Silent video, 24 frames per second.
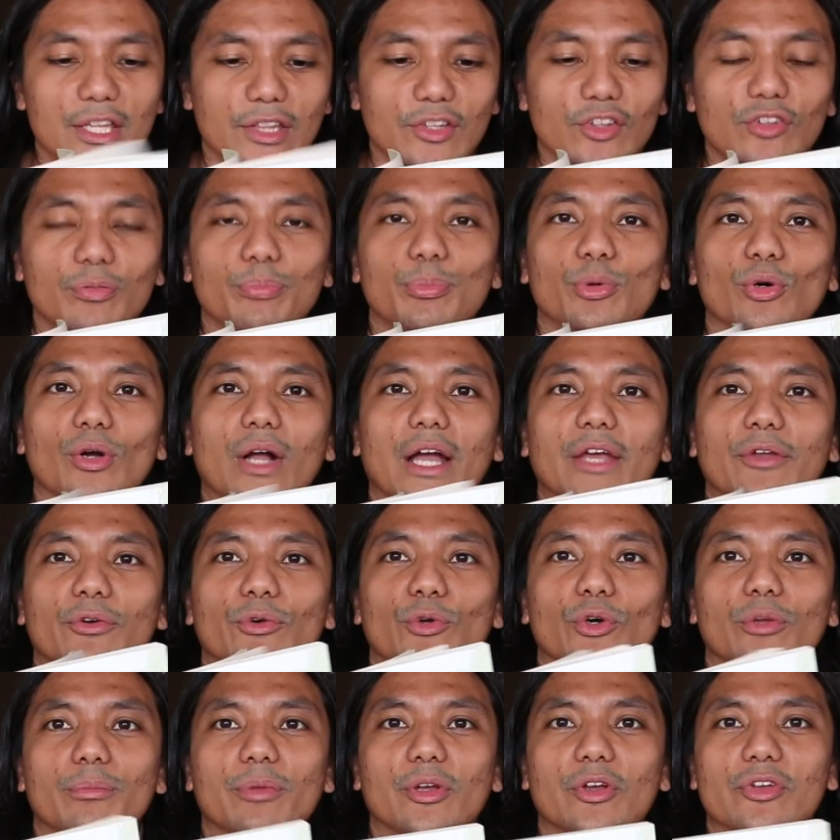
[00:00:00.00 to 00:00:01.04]
This book I
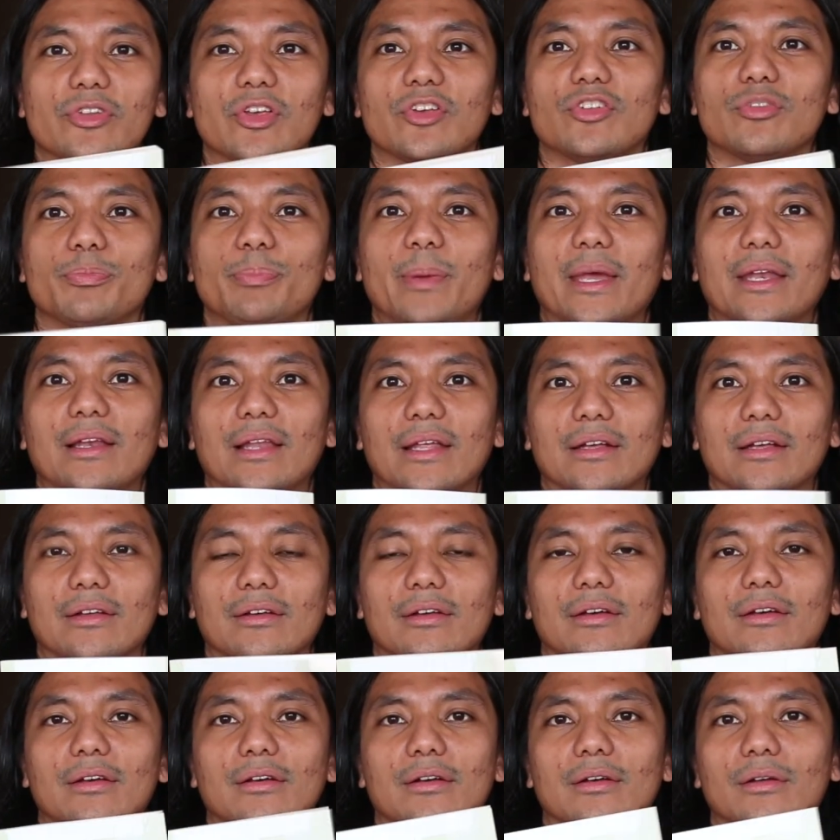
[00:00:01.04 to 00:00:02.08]
wrote because I spent
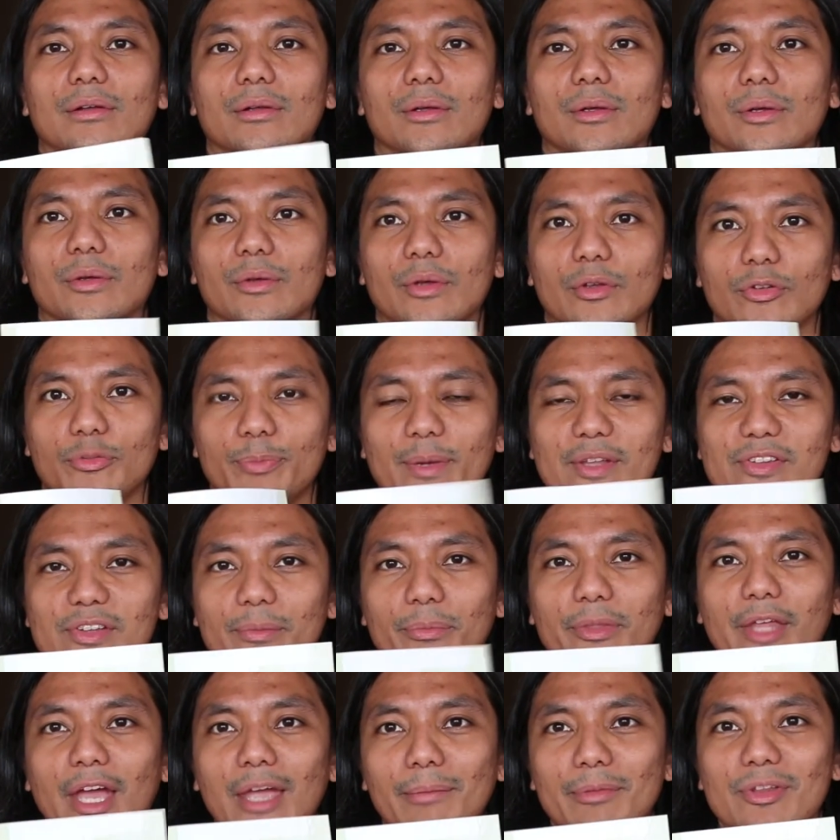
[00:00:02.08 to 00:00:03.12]
some
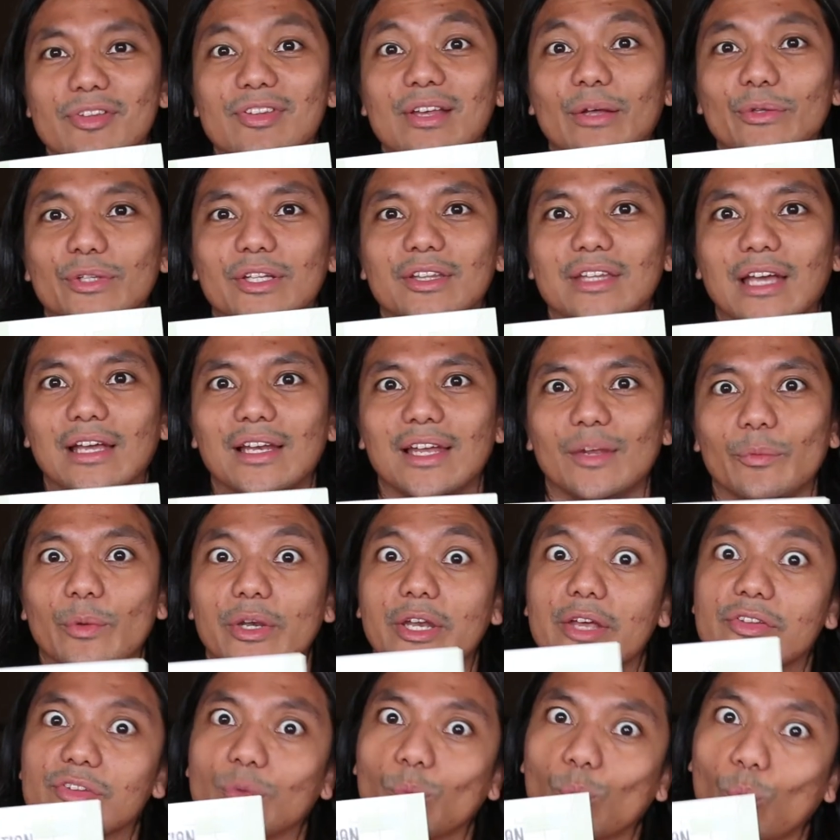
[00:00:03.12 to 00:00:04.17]
time in southern Thailand where
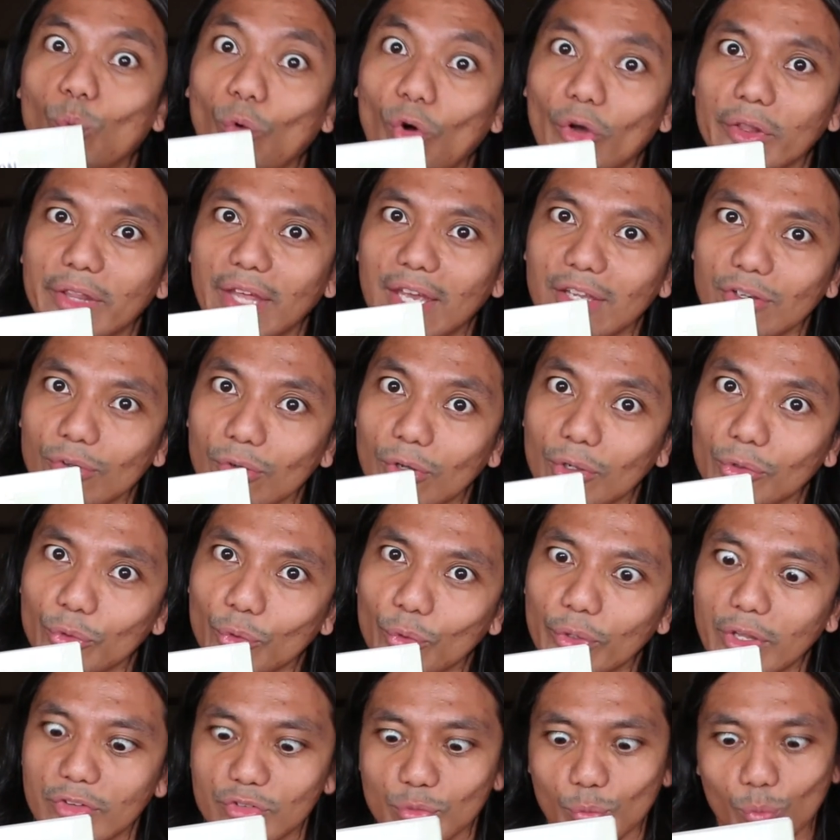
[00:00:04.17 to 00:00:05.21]
there's a war there. You all
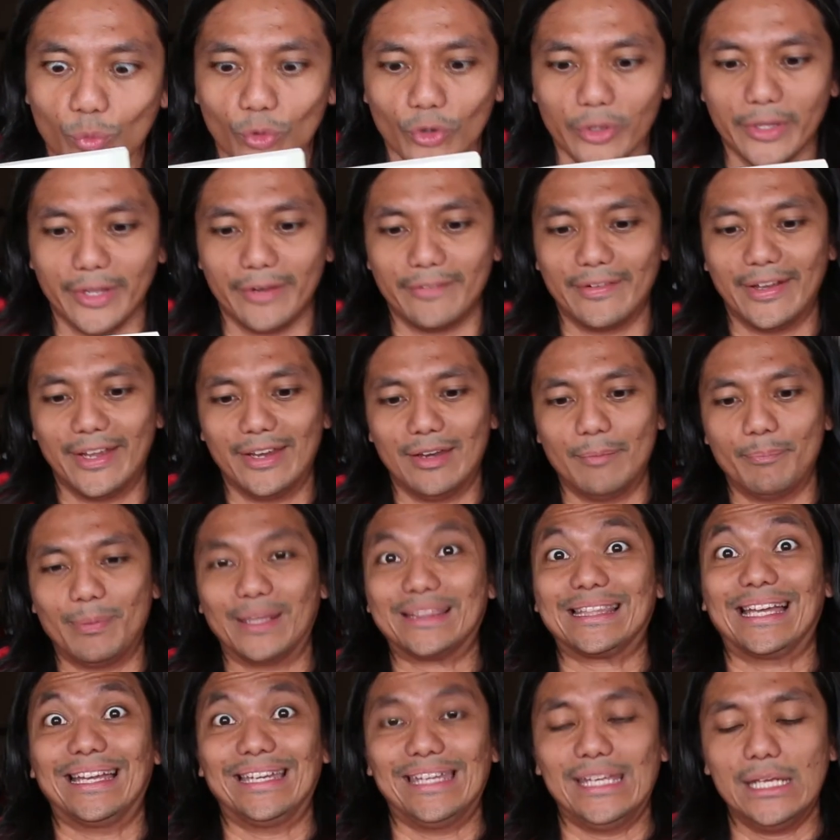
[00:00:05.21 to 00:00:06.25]
know there's a war there, right? In
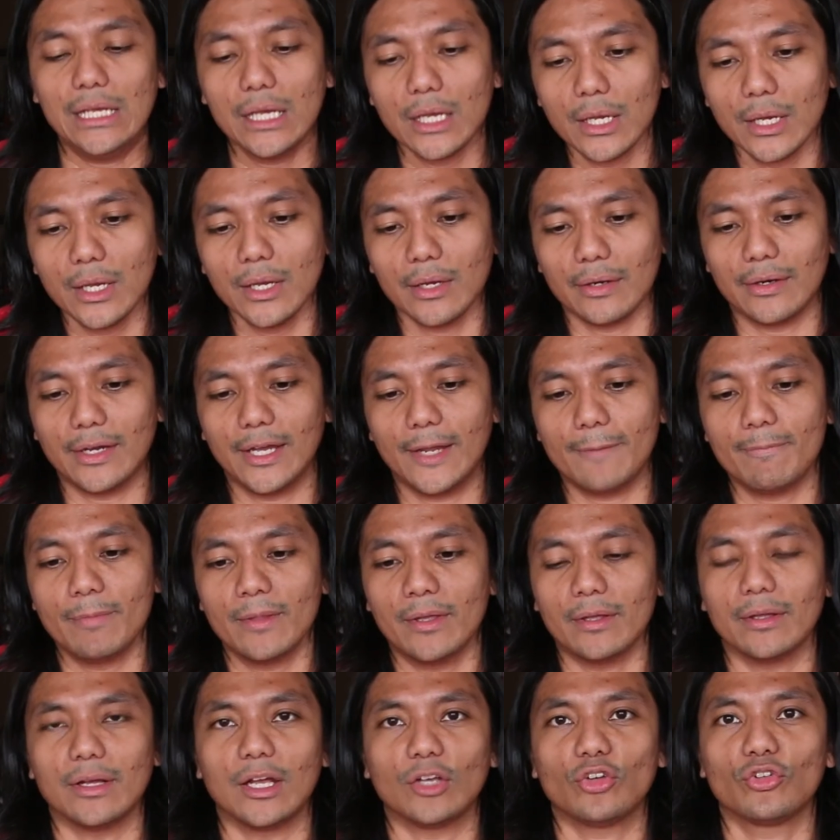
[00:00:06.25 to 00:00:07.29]
Patani, right?
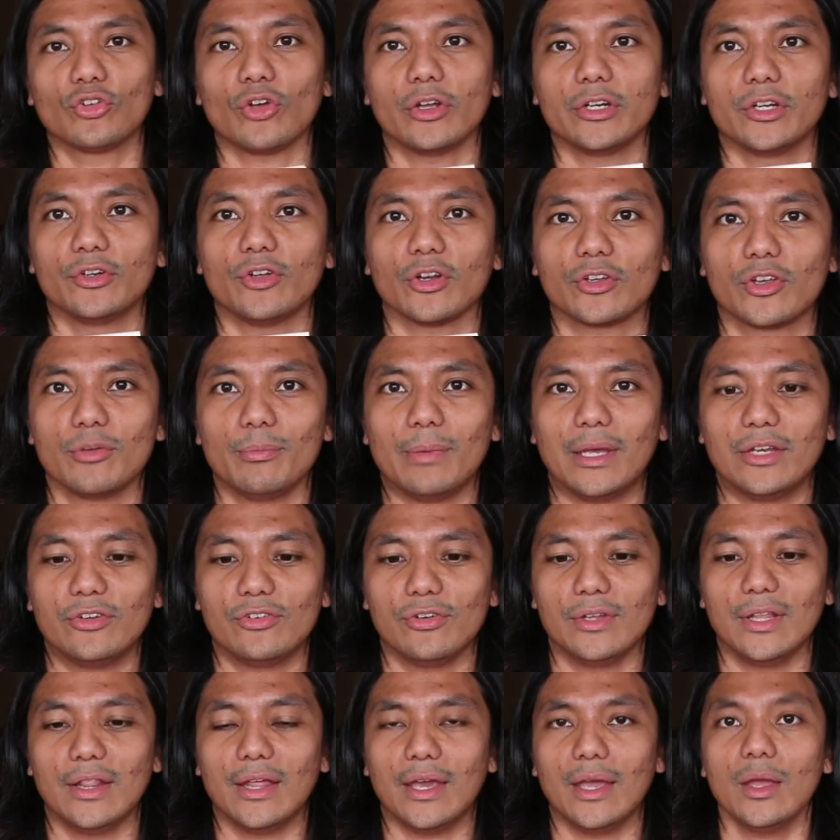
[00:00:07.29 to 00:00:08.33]
I shot a
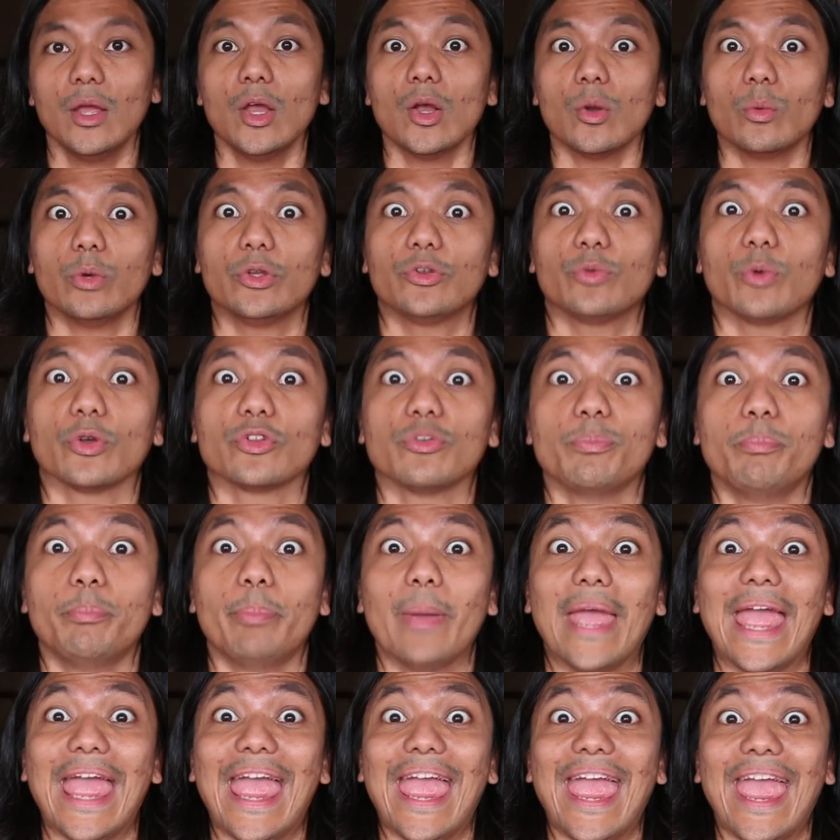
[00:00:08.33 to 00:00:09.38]
documentary there which was
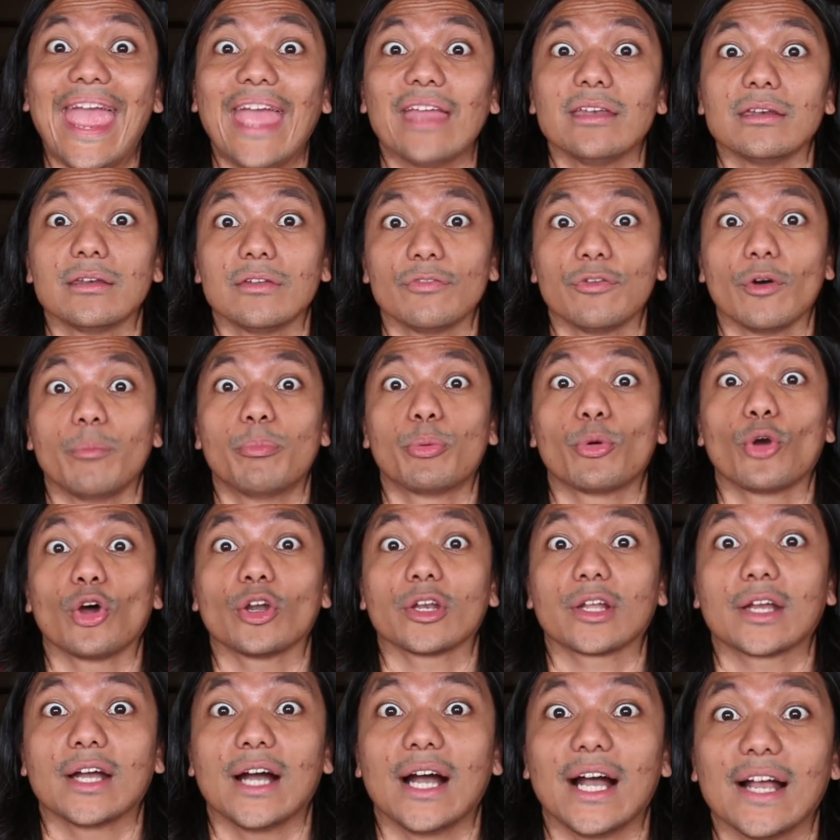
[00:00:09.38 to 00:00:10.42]
banned for
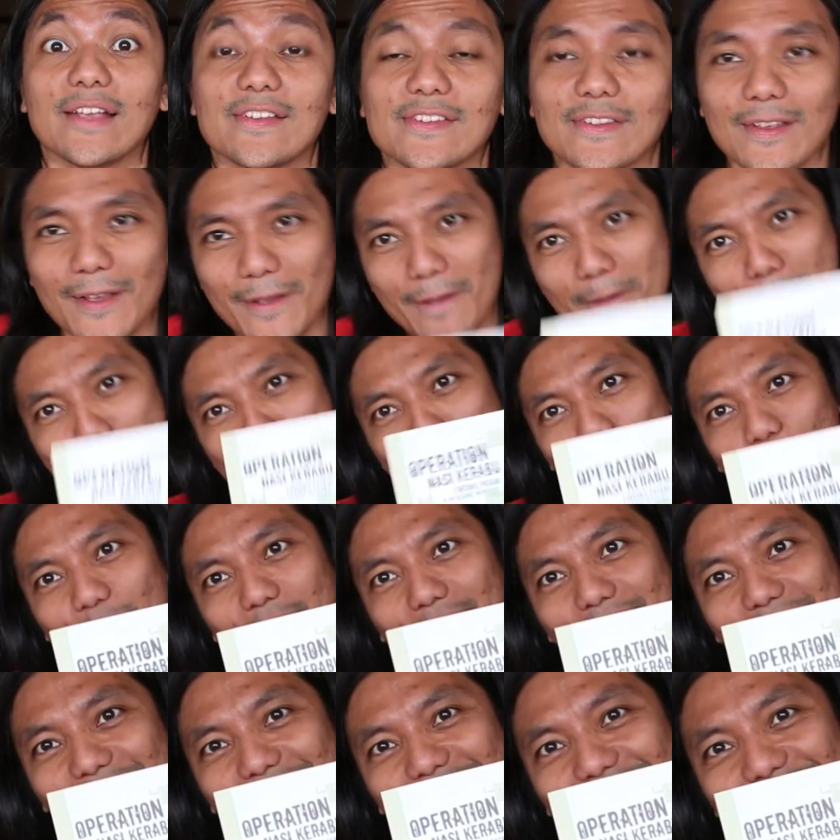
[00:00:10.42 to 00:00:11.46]
broadcast,
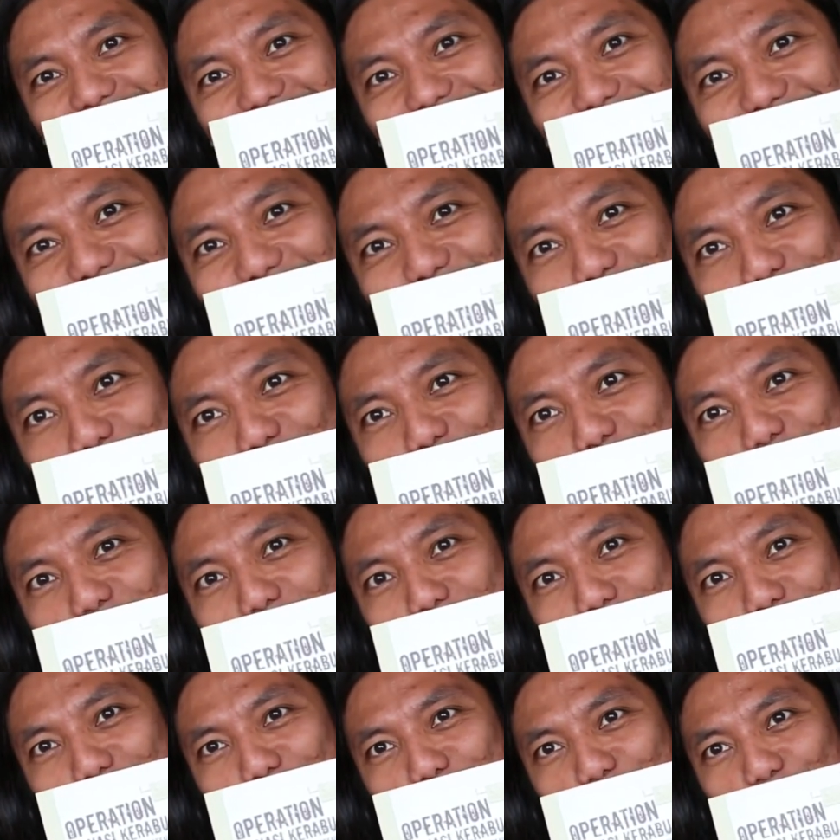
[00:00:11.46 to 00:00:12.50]
but hey, they allowed me to
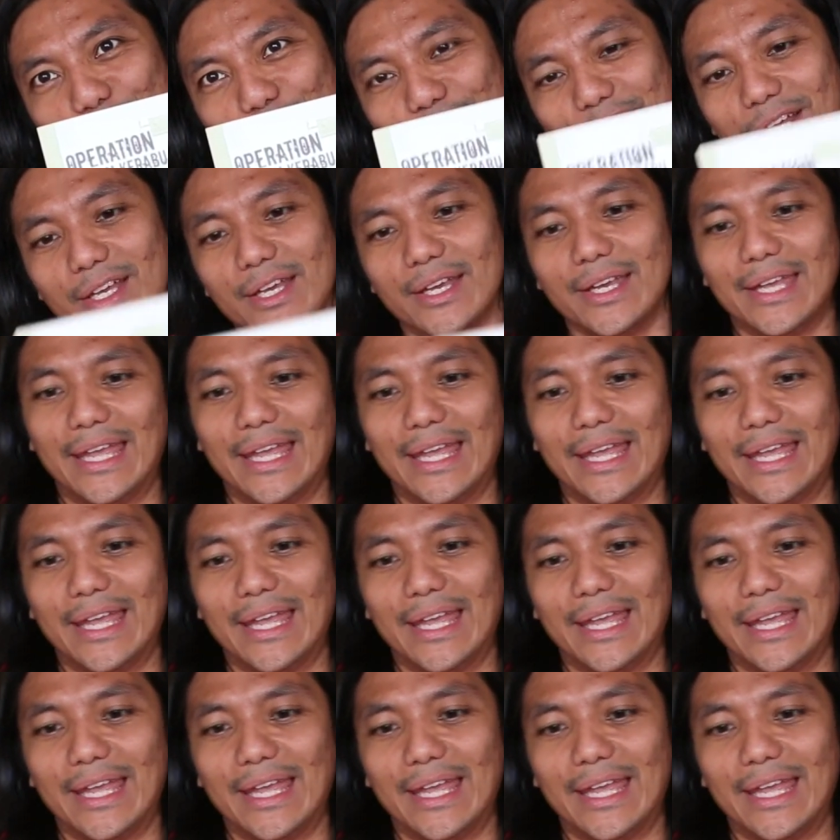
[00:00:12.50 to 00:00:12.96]
publish a book.